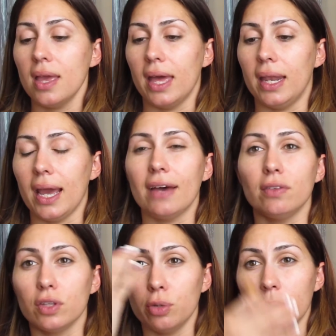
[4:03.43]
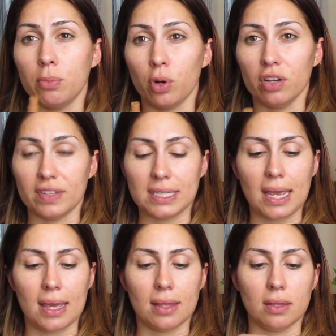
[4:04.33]
And I have a little bit more of a
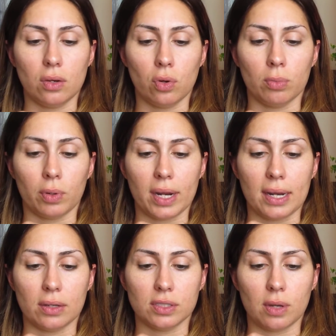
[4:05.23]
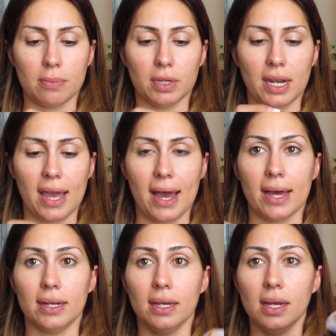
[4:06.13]
tan than normal right now, so I'm going to
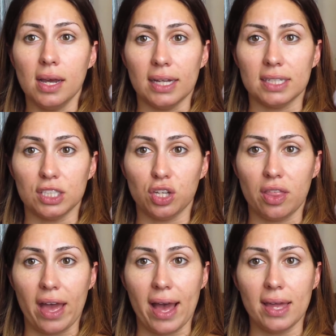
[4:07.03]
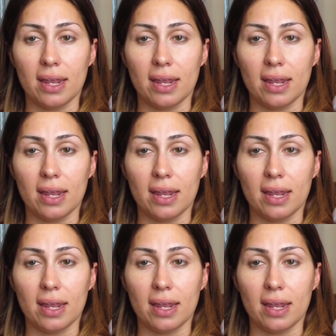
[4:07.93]
add a touch of that.